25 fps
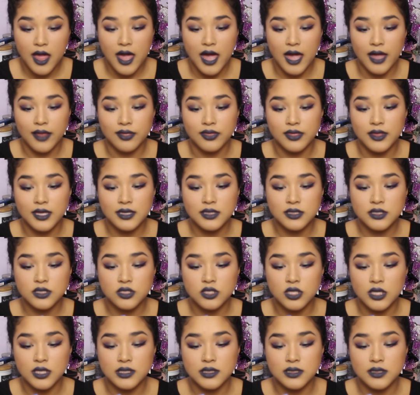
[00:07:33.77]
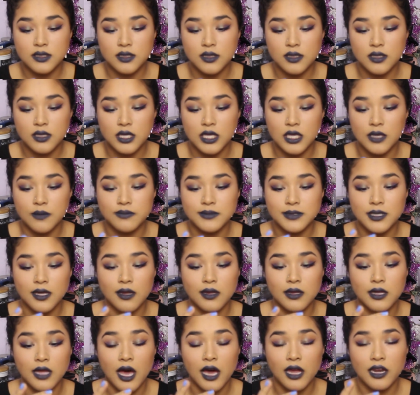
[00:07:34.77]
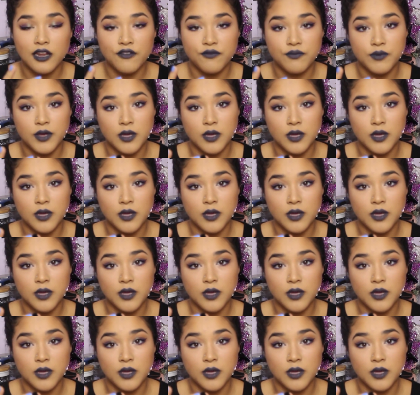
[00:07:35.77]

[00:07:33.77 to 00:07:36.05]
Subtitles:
and this just keeps a lot of